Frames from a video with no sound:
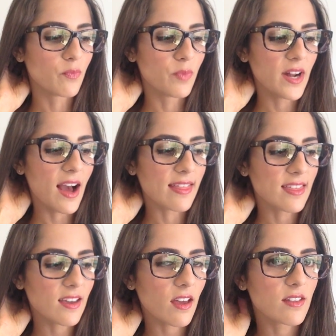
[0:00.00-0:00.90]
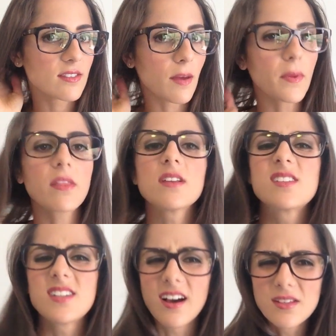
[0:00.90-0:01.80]
But I think something
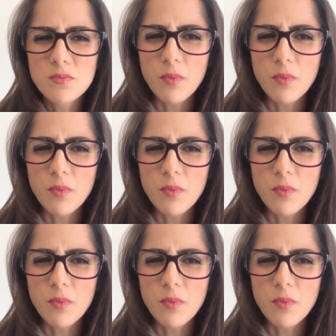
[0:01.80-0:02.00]
that does